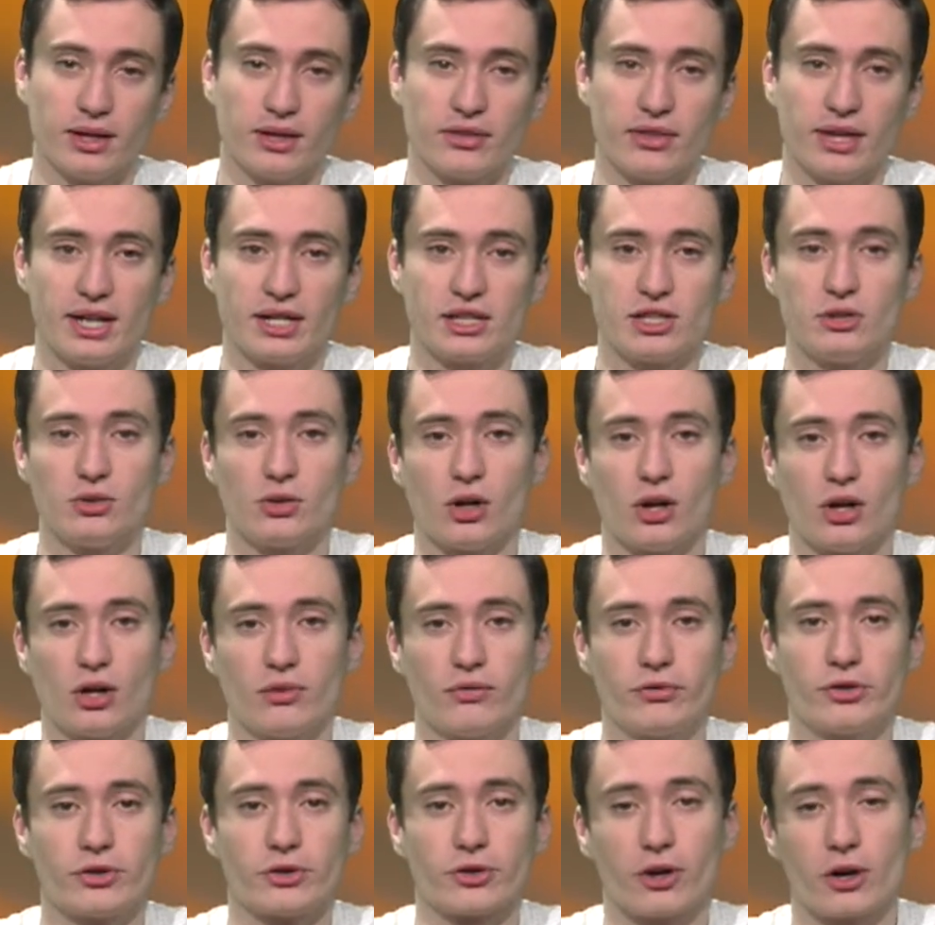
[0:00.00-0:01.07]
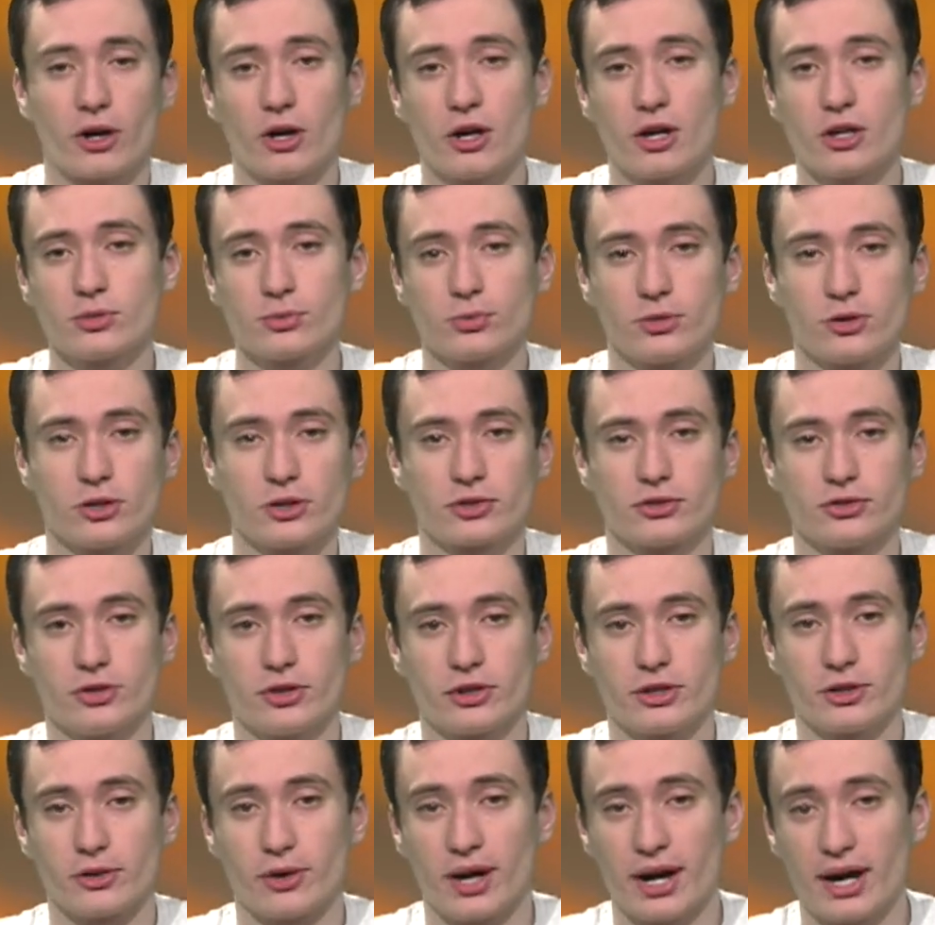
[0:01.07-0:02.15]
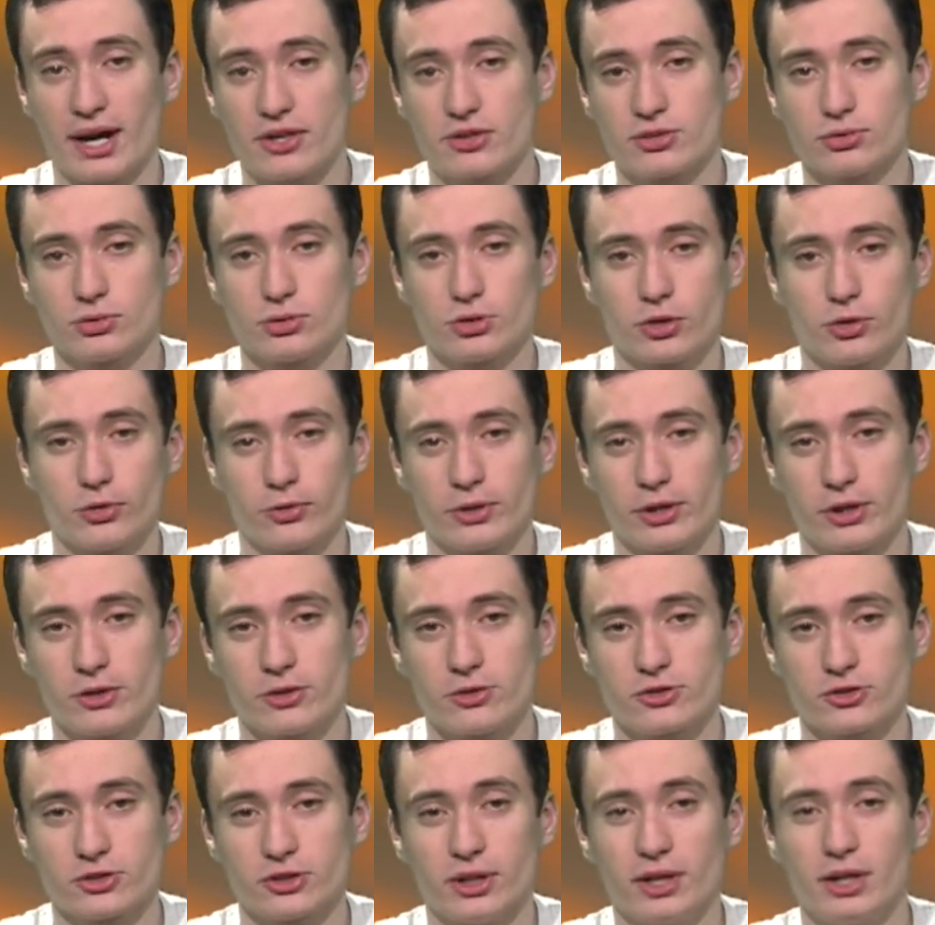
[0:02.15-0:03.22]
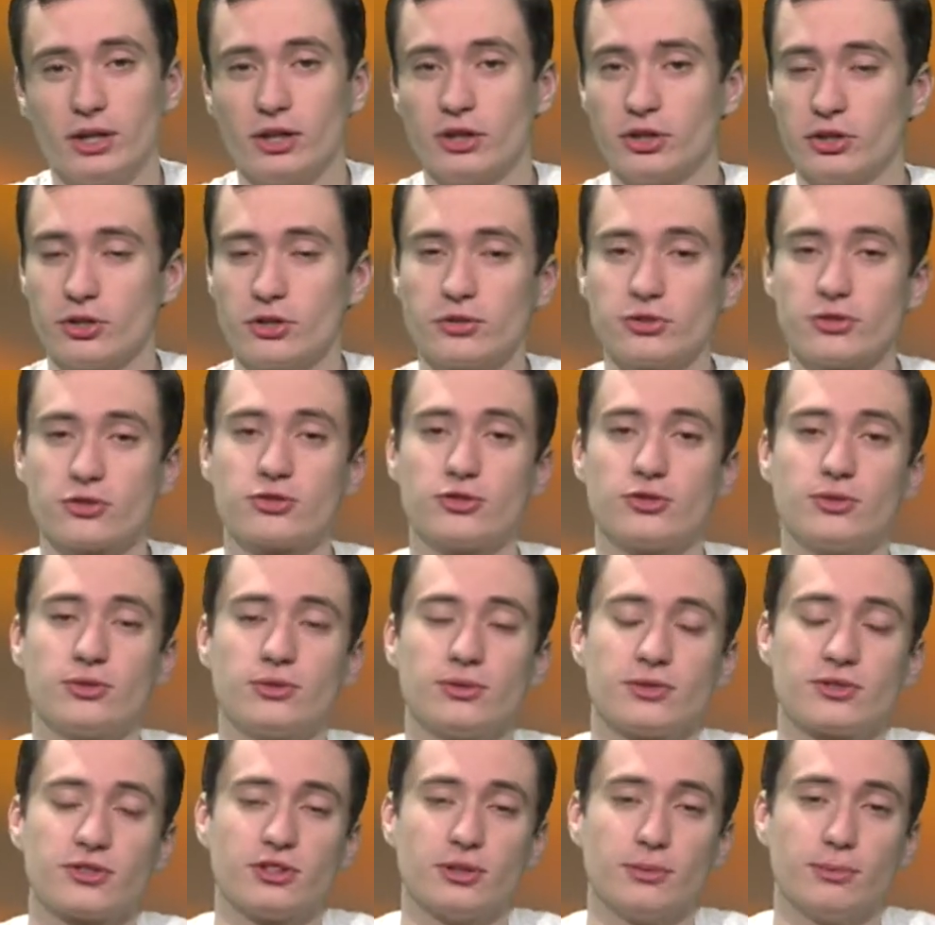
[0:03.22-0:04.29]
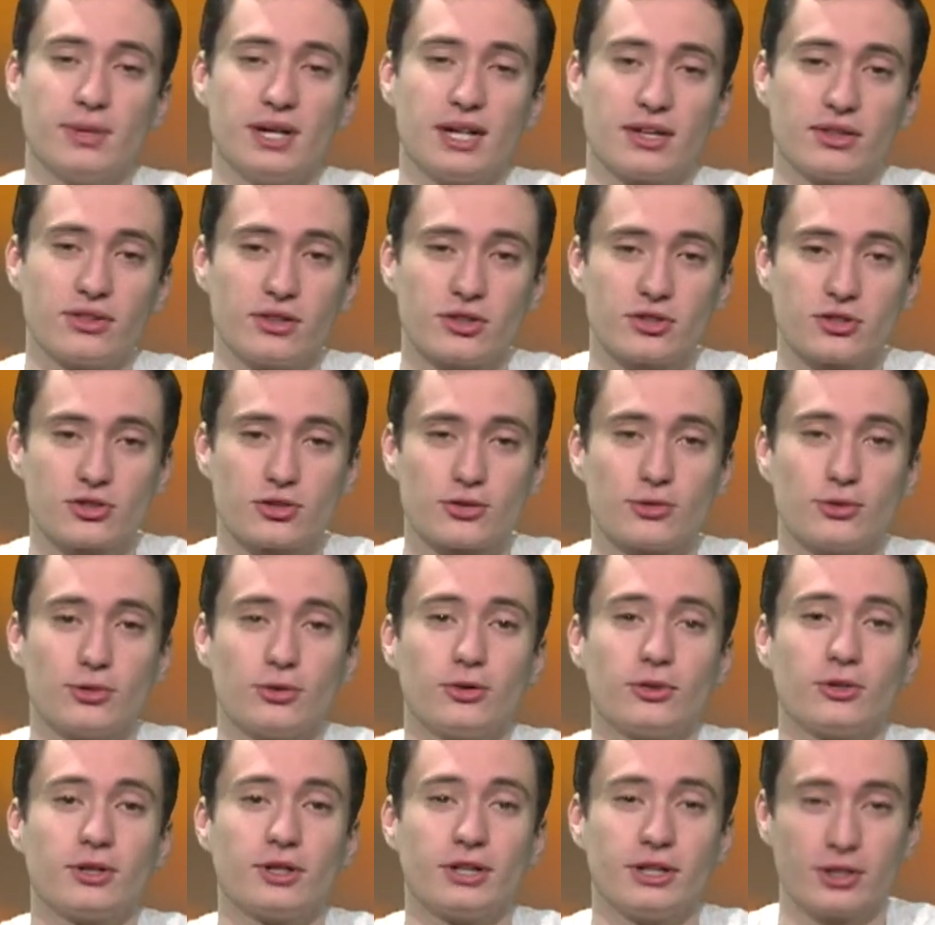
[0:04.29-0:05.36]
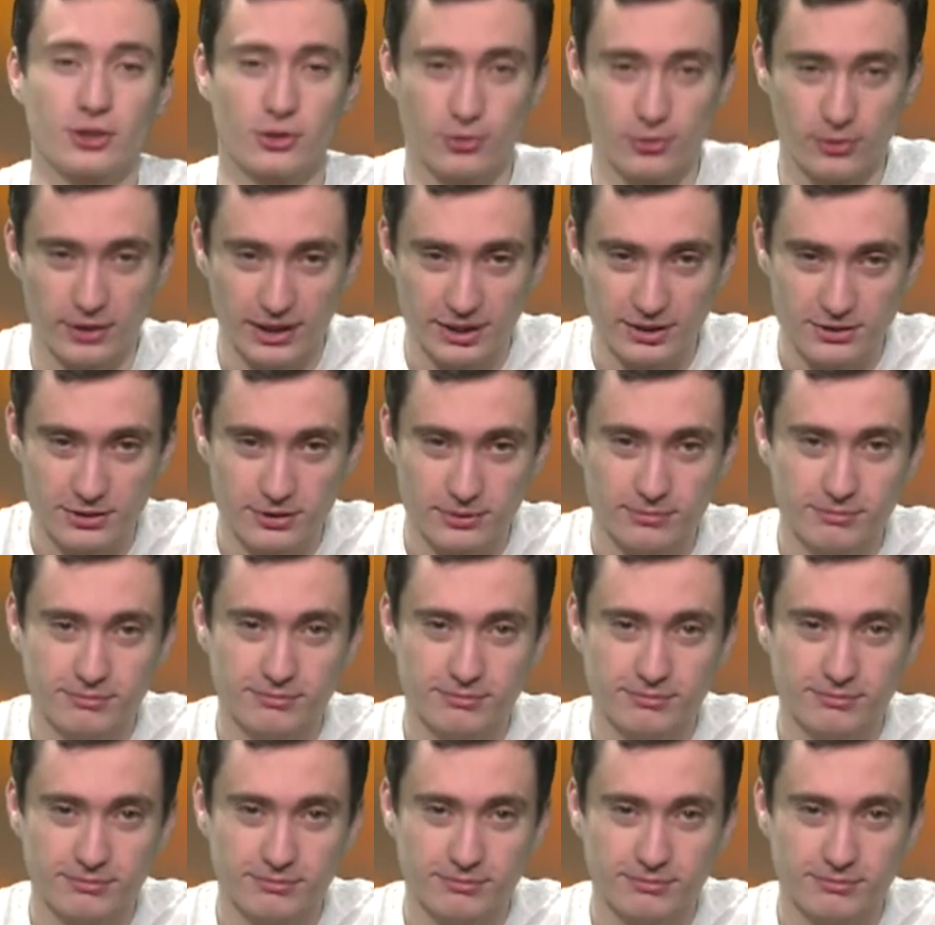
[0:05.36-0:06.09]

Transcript: Thank you all for your hard work during your high school careers. You're the students that make this school great.